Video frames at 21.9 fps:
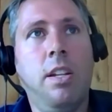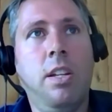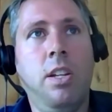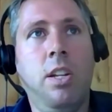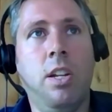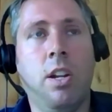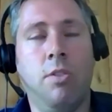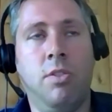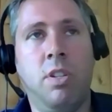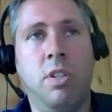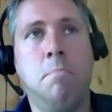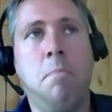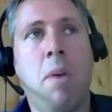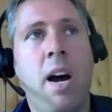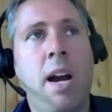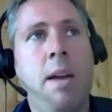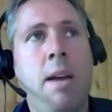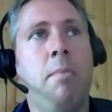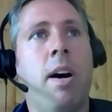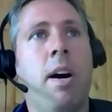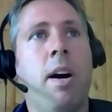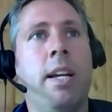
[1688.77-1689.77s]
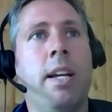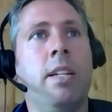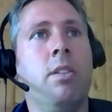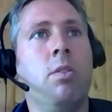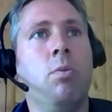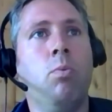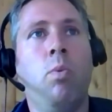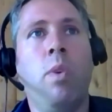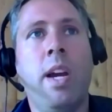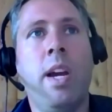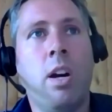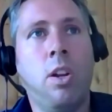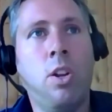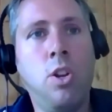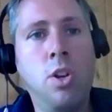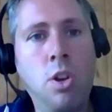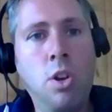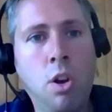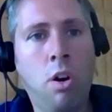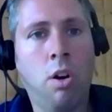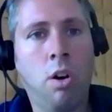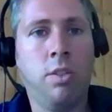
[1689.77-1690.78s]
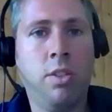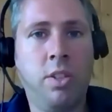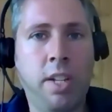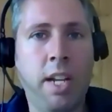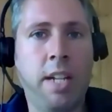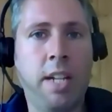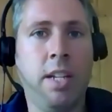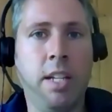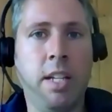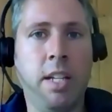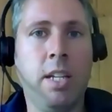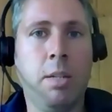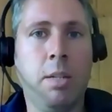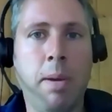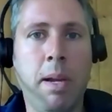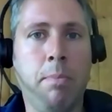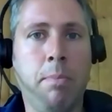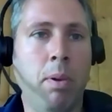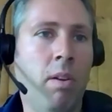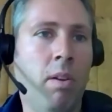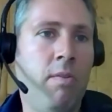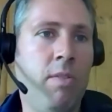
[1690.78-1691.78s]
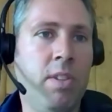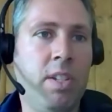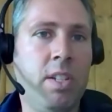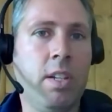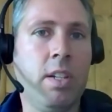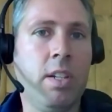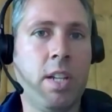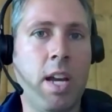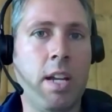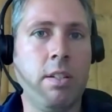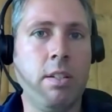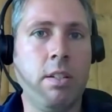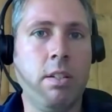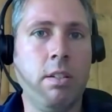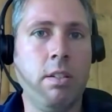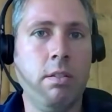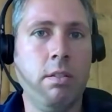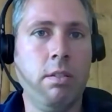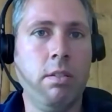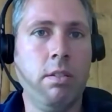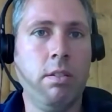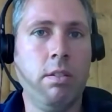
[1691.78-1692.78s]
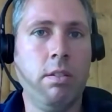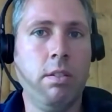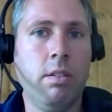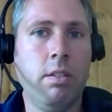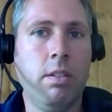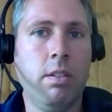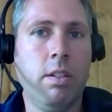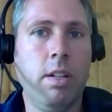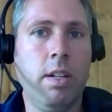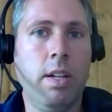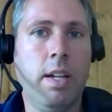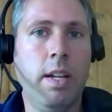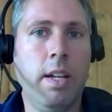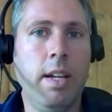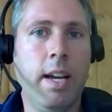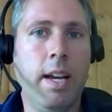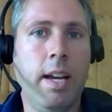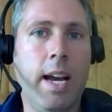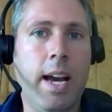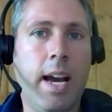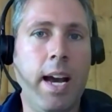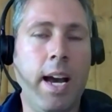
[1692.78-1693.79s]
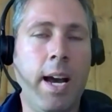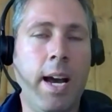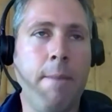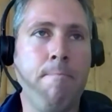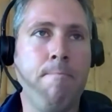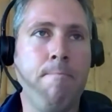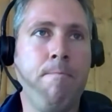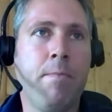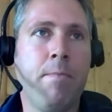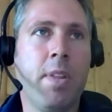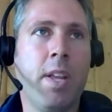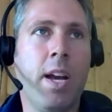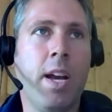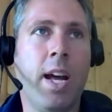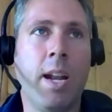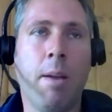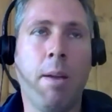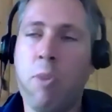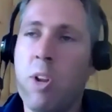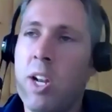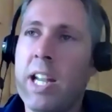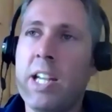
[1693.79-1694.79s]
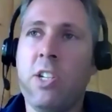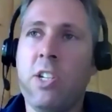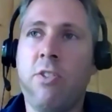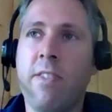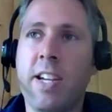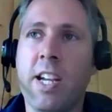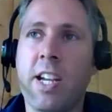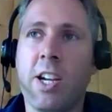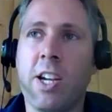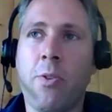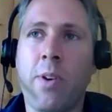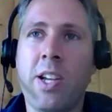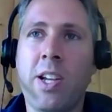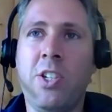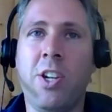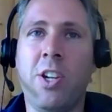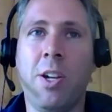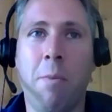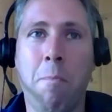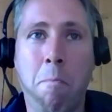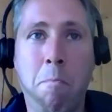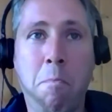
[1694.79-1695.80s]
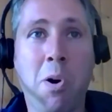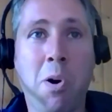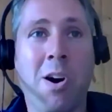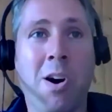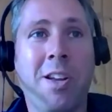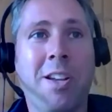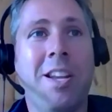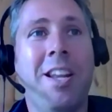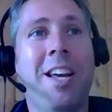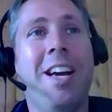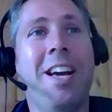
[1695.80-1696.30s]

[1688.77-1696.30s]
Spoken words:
to my mind, we are not setting these people up for success. And I'm not answering your question, but